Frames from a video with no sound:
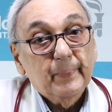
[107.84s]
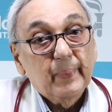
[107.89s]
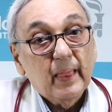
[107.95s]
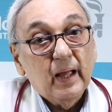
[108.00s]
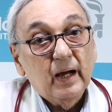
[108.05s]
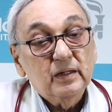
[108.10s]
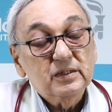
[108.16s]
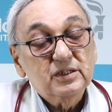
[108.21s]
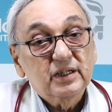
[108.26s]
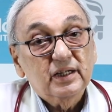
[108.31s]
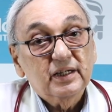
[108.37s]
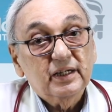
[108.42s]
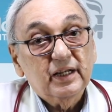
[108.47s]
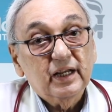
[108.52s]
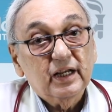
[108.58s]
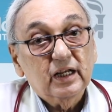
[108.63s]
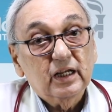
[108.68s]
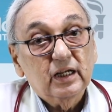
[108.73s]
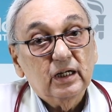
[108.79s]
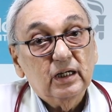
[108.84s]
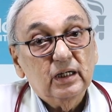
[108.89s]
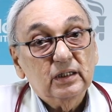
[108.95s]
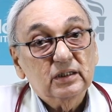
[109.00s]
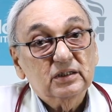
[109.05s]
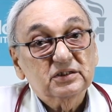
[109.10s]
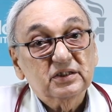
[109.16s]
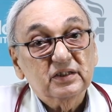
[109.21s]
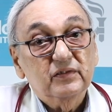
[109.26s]
our genetic
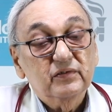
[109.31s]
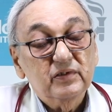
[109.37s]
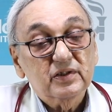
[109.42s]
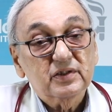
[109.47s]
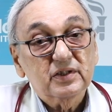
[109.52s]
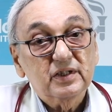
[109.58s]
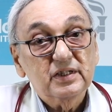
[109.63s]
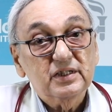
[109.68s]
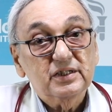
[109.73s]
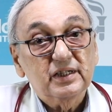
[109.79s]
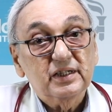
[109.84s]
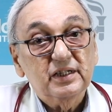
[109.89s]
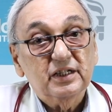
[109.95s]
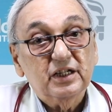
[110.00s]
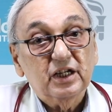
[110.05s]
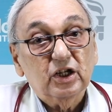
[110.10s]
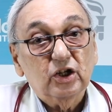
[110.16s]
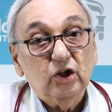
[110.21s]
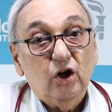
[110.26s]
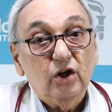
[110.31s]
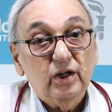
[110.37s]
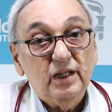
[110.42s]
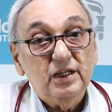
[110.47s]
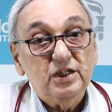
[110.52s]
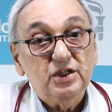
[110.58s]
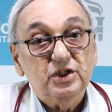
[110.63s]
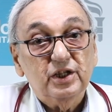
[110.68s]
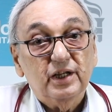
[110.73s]
services, genetic
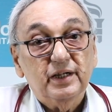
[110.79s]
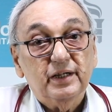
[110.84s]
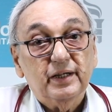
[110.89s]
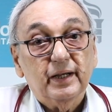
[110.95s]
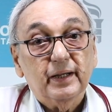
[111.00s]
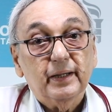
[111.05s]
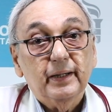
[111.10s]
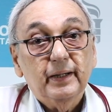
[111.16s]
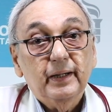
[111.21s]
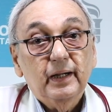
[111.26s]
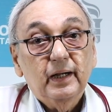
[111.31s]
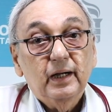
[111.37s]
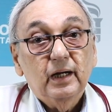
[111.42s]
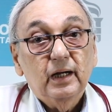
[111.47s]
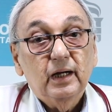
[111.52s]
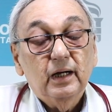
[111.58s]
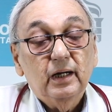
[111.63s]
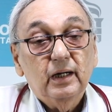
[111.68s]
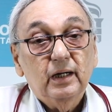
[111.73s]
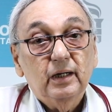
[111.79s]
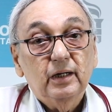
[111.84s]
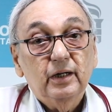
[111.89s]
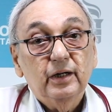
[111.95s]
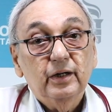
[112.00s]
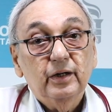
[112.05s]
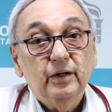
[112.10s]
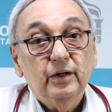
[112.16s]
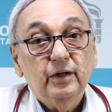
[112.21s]
knowledge, genetic
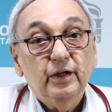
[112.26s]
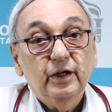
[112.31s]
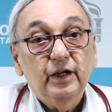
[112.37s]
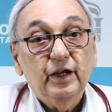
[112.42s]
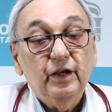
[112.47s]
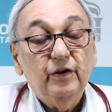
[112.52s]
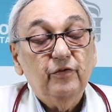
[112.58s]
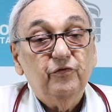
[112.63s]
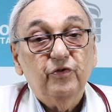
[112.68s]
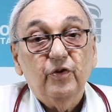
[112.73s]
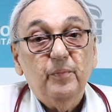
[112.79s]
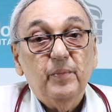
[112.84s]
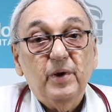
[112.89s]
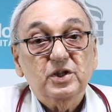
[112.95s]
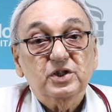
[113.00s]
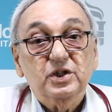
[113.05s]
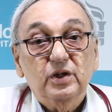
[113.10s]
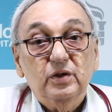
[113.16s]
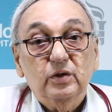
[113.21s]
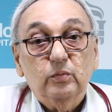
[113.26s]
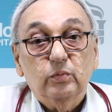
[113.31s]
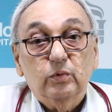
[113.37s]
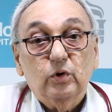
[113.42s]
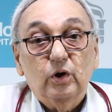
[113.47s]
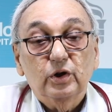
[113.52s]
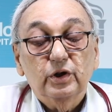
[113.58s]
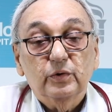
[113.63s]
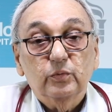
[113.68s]
information,
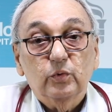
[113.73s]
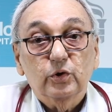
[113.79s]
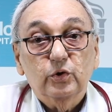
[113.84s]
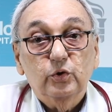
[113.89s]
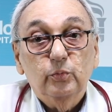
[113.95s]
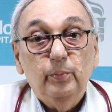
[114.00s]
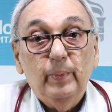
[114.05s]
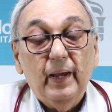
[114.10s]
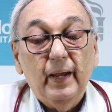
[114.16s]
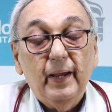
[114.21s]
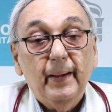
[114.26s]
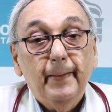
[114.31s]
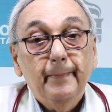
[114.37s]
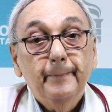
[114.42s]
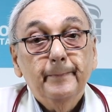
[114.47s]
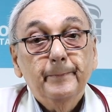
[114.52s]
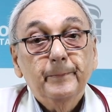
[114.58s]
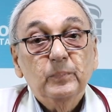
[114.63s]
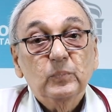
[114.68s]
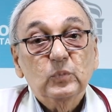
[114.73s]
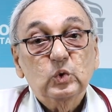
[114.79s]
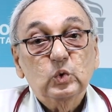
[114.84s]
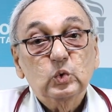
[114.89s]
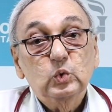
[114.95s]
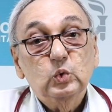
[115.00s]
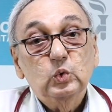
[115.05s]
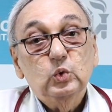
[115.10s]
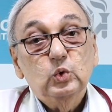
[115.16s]
call it what you may,
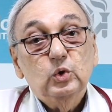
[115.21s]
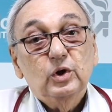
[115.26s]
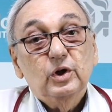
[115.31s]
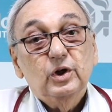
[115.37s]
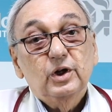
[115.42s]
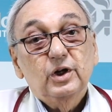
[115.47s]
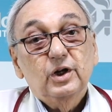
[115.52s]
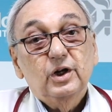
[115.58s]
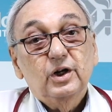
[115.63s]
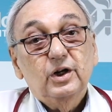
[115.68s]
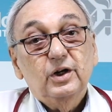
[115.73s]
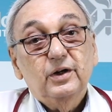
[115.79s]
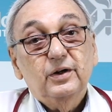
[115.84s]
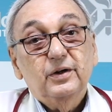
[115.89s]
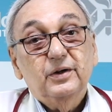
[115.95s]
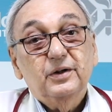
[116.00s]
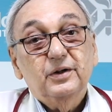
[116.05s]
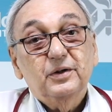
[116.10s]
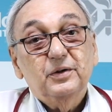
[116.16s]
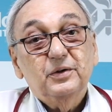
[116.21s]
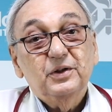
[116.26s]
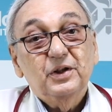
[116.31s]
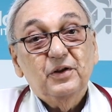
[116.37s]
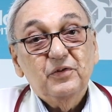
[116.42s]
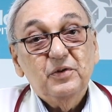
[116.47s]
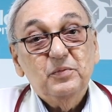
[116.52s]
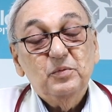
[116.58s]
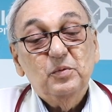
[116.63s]
to
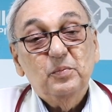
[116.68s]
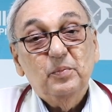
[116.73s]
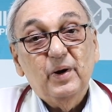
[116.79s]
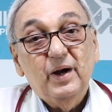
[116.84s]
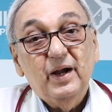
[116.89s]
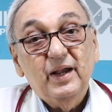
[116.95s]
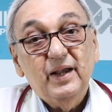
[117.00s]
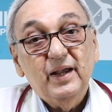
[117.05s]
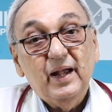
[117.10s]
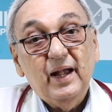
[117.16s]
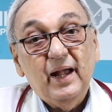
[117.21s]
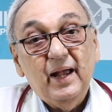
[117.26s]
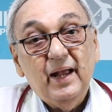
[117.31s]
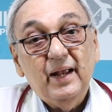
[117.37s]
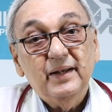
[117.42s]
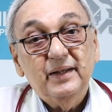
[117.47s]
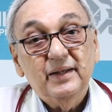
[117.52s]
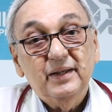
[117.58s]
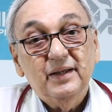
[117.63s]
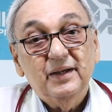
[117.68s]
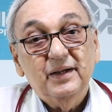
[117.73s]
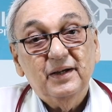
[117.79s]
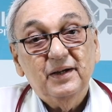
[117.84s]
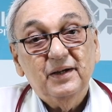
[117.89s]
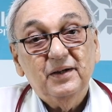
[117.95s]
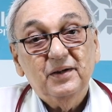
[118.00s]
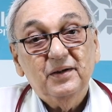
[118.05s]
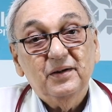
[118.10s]
Navi Mumbai and
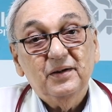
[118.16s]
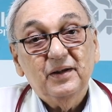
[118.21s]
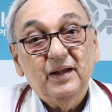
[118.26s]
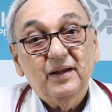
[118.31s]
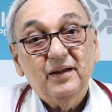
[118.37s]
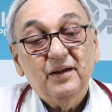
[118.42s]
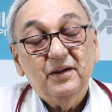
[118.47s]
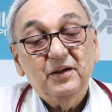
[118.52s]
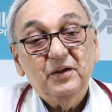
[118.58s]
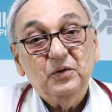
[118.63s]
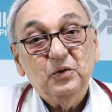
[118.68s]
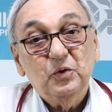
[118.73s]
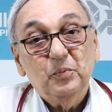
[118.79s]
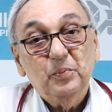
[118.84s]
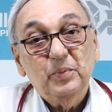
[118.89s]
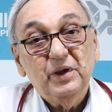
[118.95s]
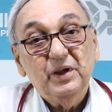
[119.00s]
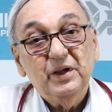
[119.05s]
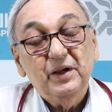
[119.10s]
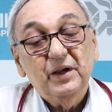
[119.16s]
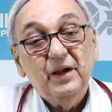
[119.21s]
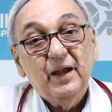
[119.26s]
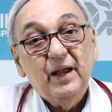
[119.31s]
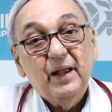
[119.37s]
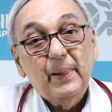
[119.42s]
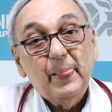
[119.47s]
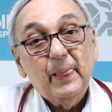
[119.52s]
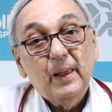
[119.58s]
you know, be
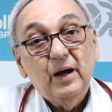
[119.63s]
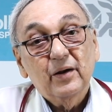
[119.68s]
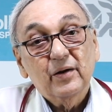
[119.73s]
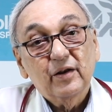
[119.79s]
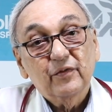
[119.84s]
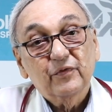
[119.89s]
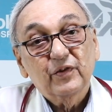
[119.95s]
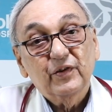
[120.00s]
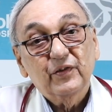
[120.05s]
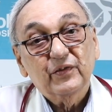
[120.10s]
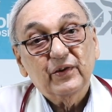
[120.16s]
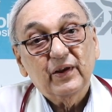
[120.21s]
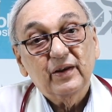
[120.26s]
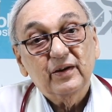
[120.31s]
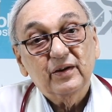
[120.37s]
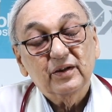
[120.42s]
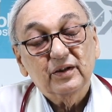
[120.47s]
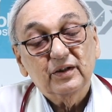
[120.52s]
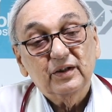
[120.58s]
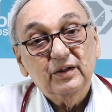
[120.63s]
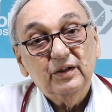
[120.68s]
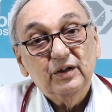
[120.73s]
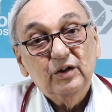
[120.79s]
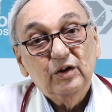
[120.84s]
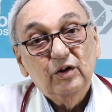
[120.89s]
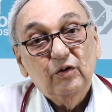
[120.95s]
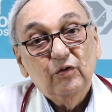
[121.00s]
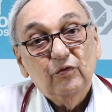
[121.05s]
a reference center
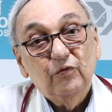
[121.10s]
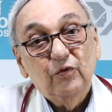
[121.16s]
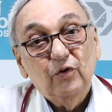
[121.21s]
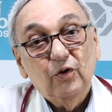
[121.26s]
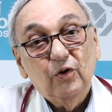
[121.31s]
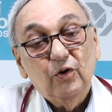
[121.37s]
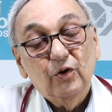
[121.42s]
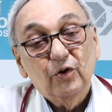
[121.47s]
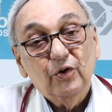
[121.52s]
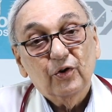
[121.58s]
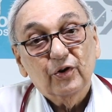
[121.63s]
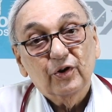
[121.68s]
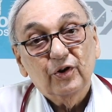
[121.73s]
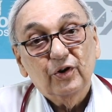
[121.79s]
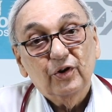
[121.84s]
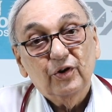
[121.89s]
for